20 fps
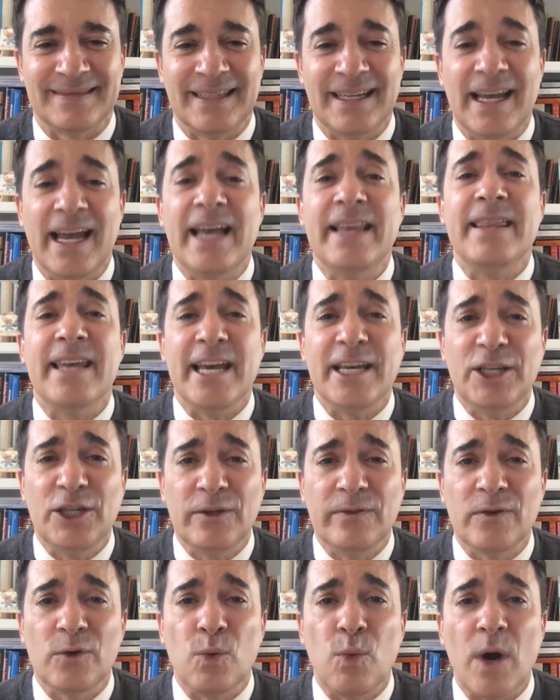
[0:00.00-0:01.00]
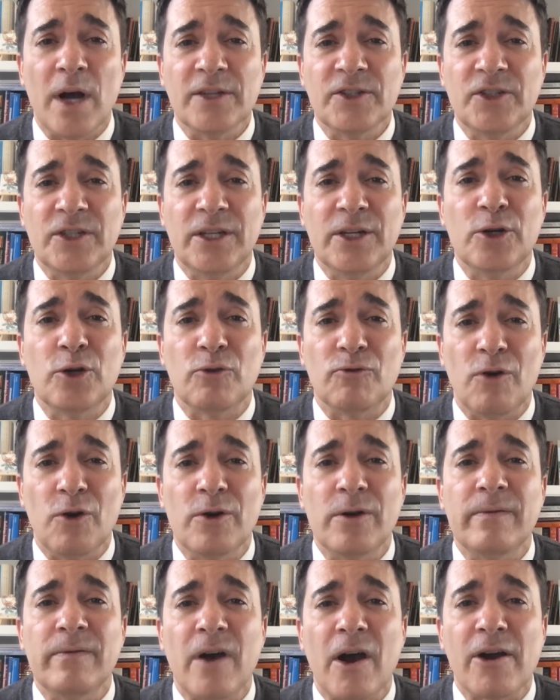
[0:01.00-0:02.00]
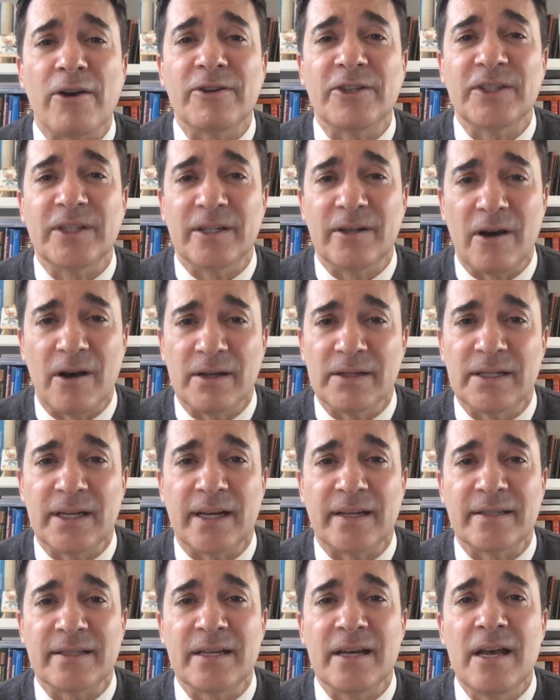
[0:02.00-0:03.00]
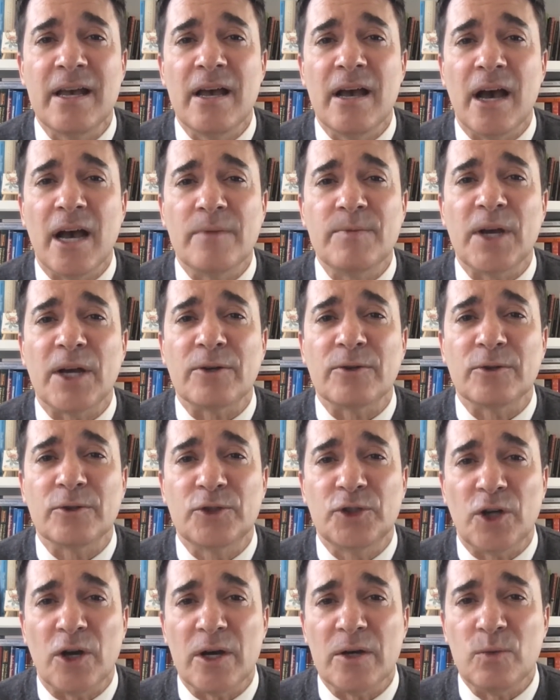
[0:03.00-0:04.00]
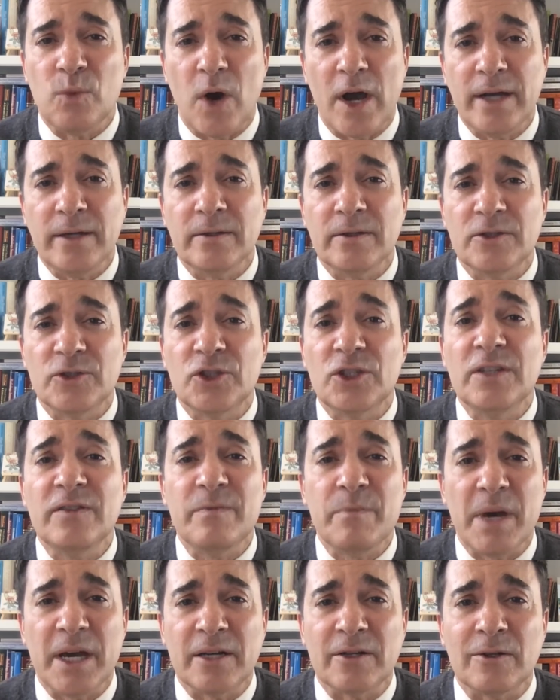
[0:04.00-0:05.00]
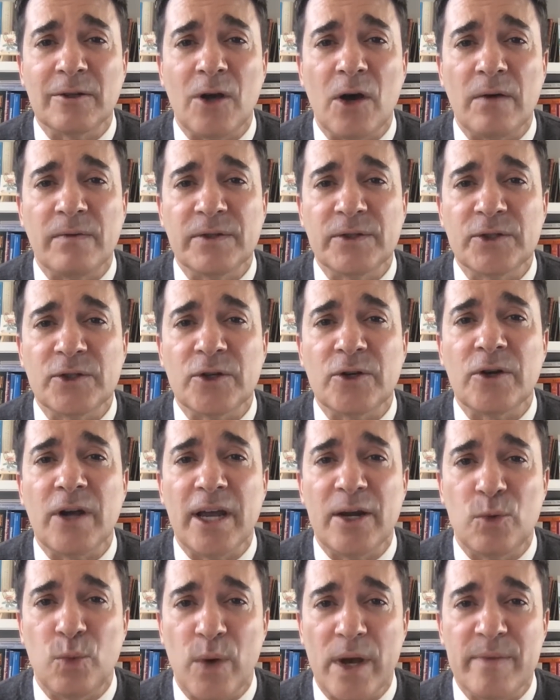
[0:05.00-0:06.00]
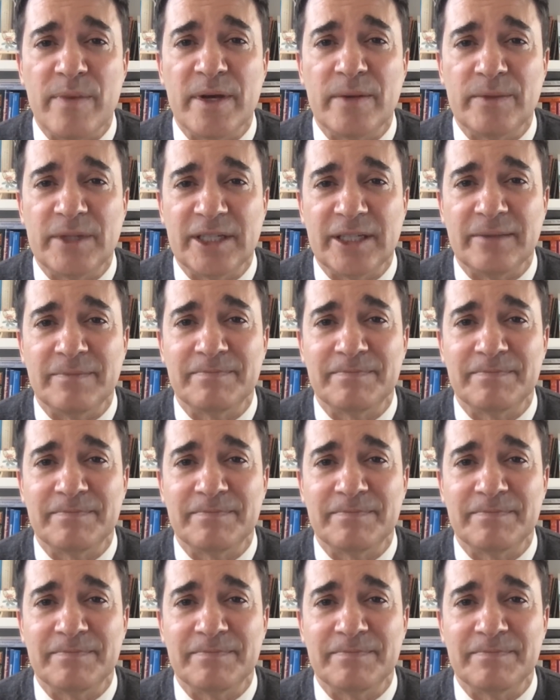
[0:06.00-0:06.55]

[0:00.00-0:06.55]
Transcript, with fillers: And thank you for watching Coronavirus in Context. I'm Dr. John White, the Chief Medical Officer at WebMD.